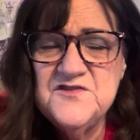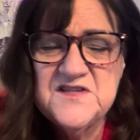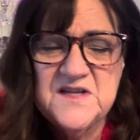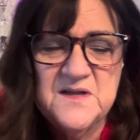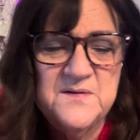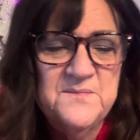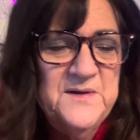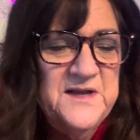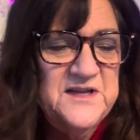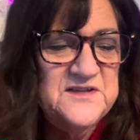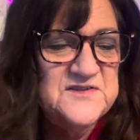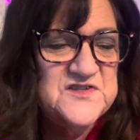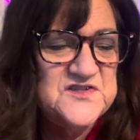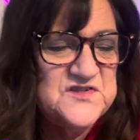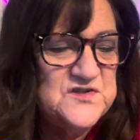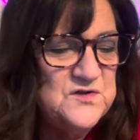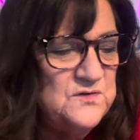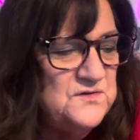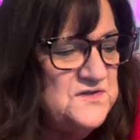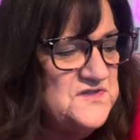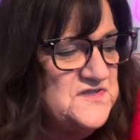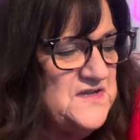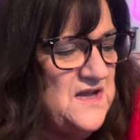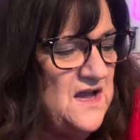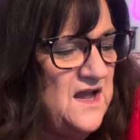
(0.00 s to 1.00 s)
committing
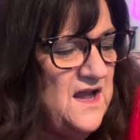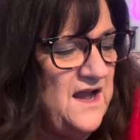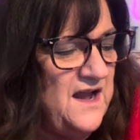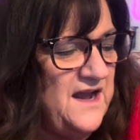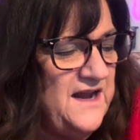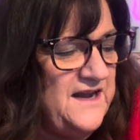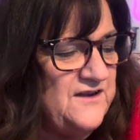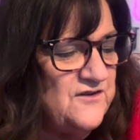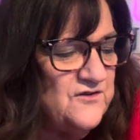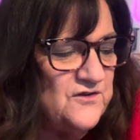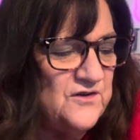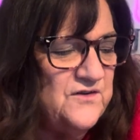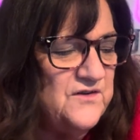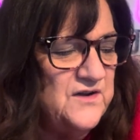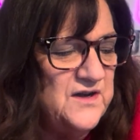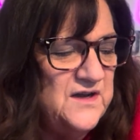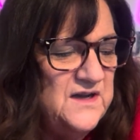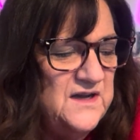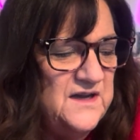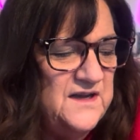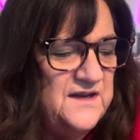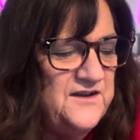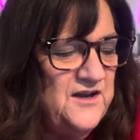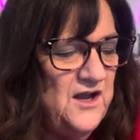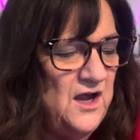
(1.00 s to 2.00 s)
suicide or
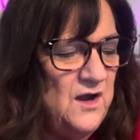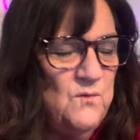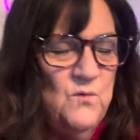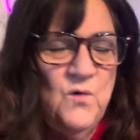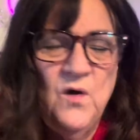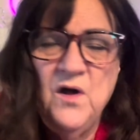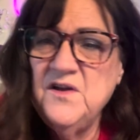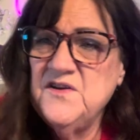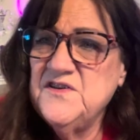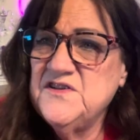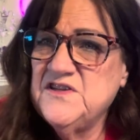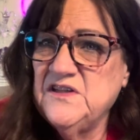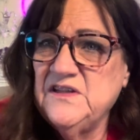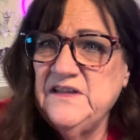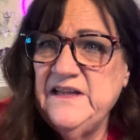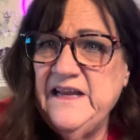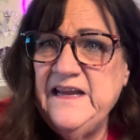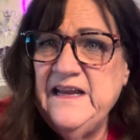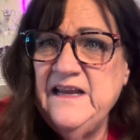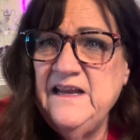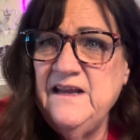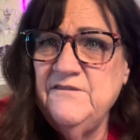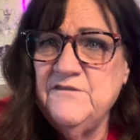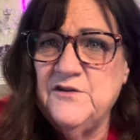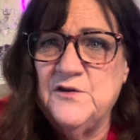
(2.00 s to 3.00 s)
not wanting to
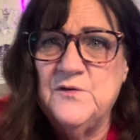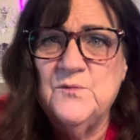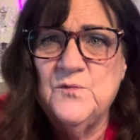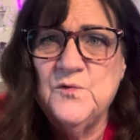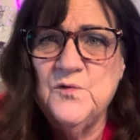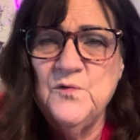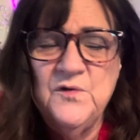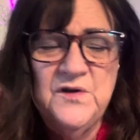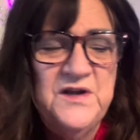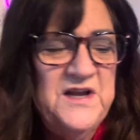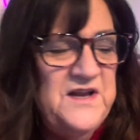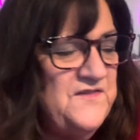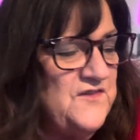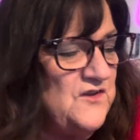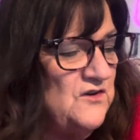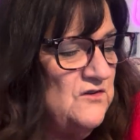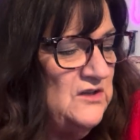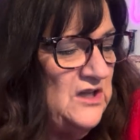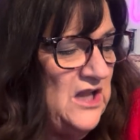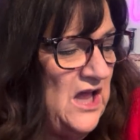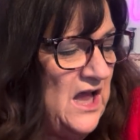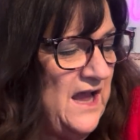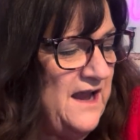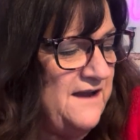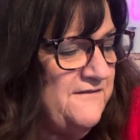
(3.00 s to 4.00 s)
live and ruining their
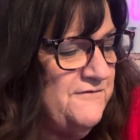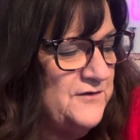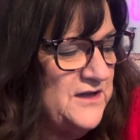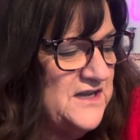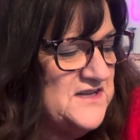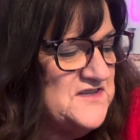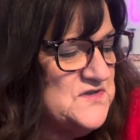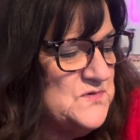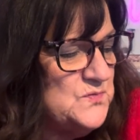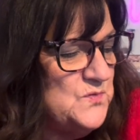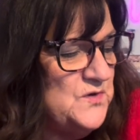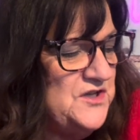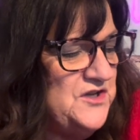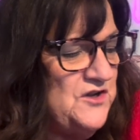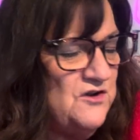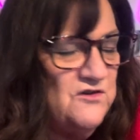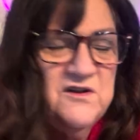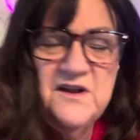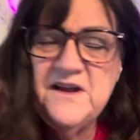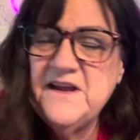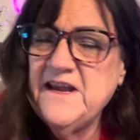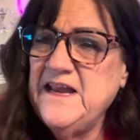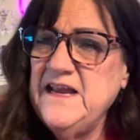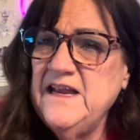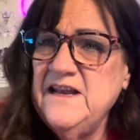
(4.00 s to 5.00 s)
life, because when you're
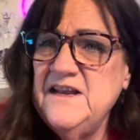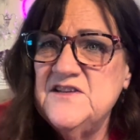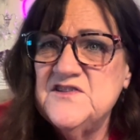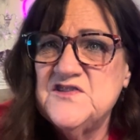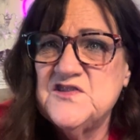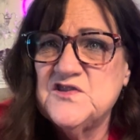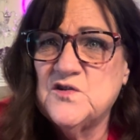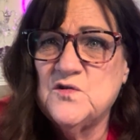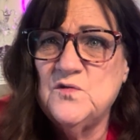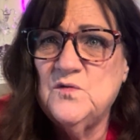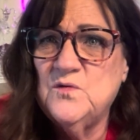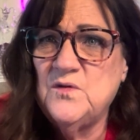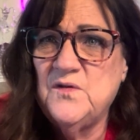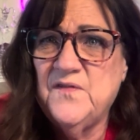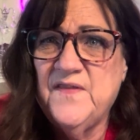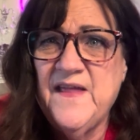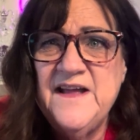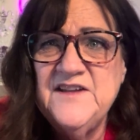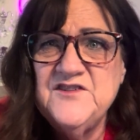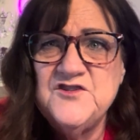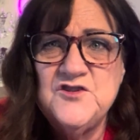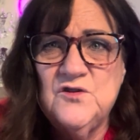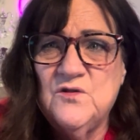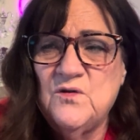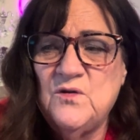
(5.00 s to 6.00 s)
a kid in school,
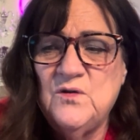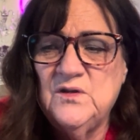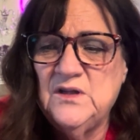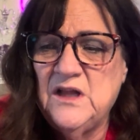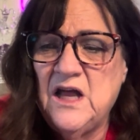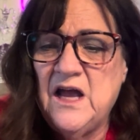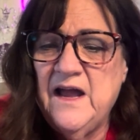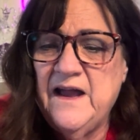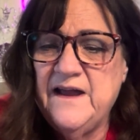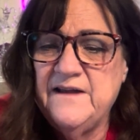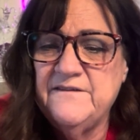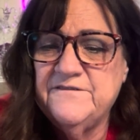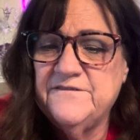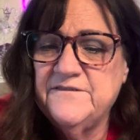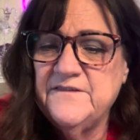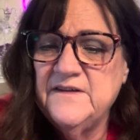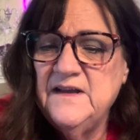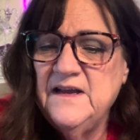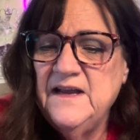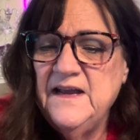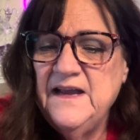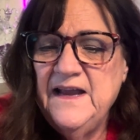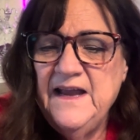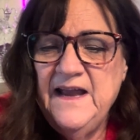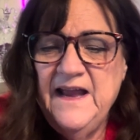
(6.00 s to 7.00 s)
that's your whole life.
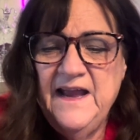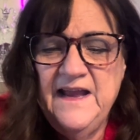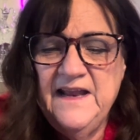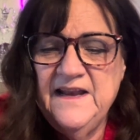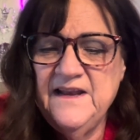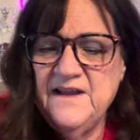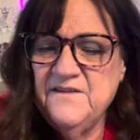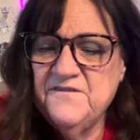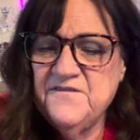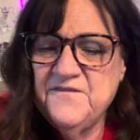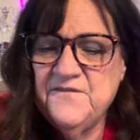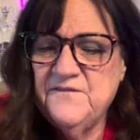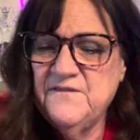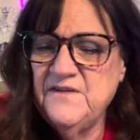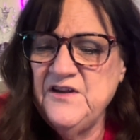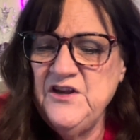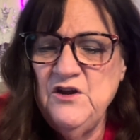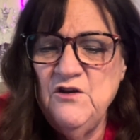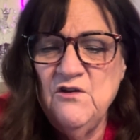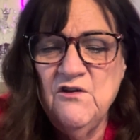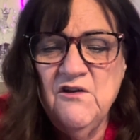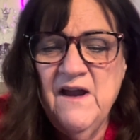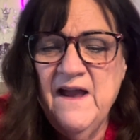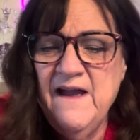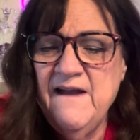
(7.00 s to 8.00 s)
And if
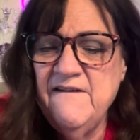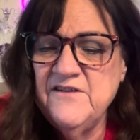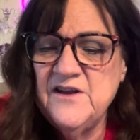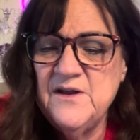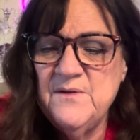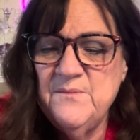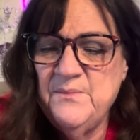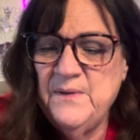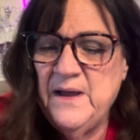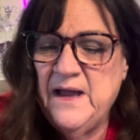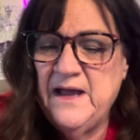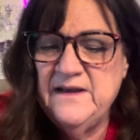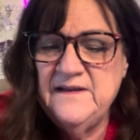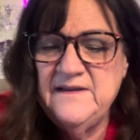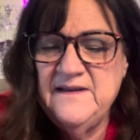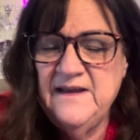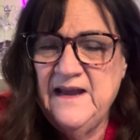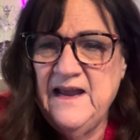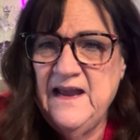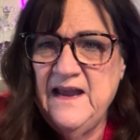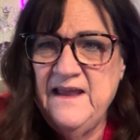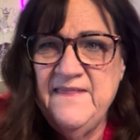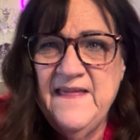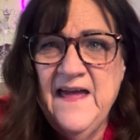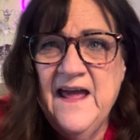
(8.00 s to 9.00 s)
you're having a bad
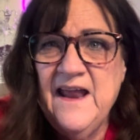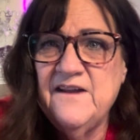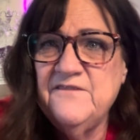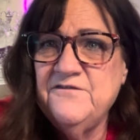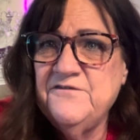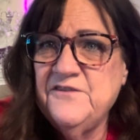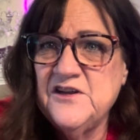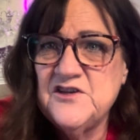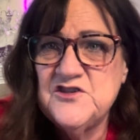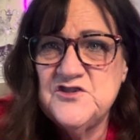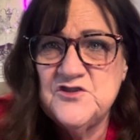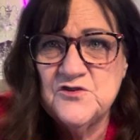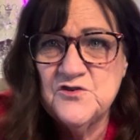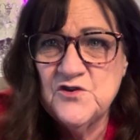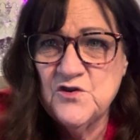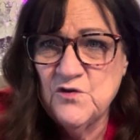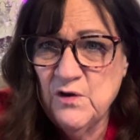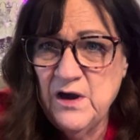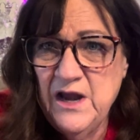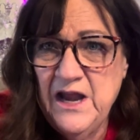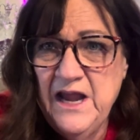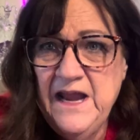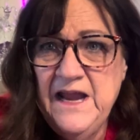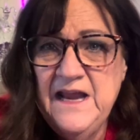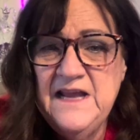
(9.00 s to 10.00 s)
day, that affects your
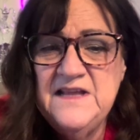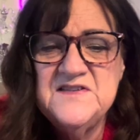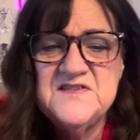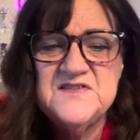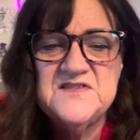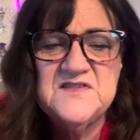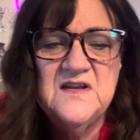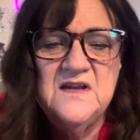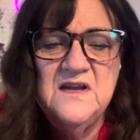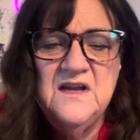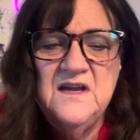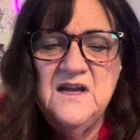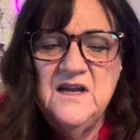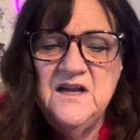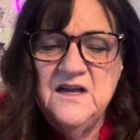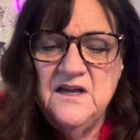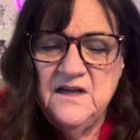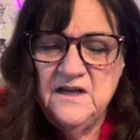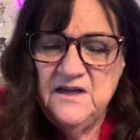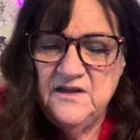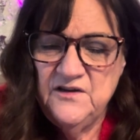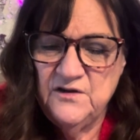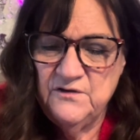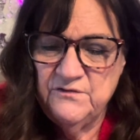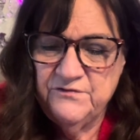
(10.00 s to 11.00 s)
grades,
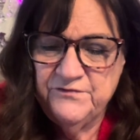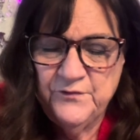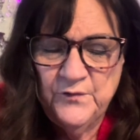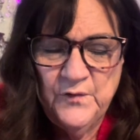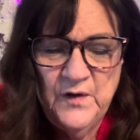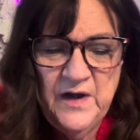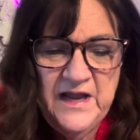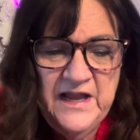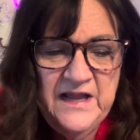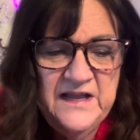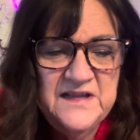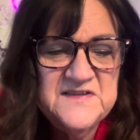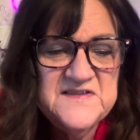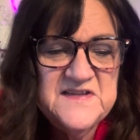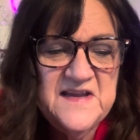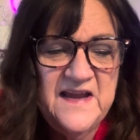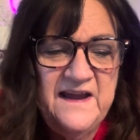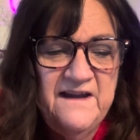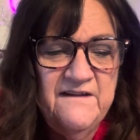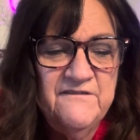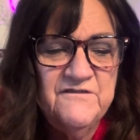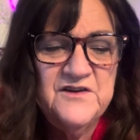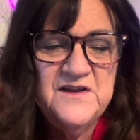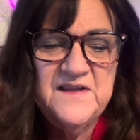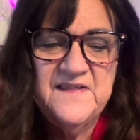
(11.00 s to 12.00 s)
your friends,
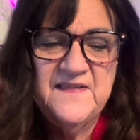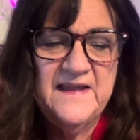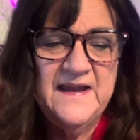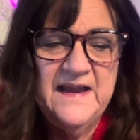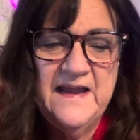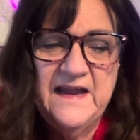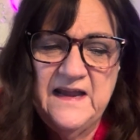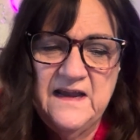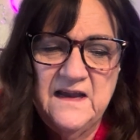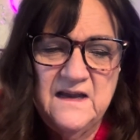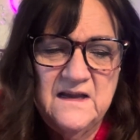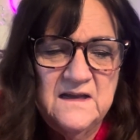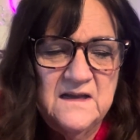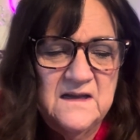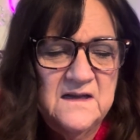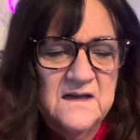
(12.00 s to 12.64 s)
everything.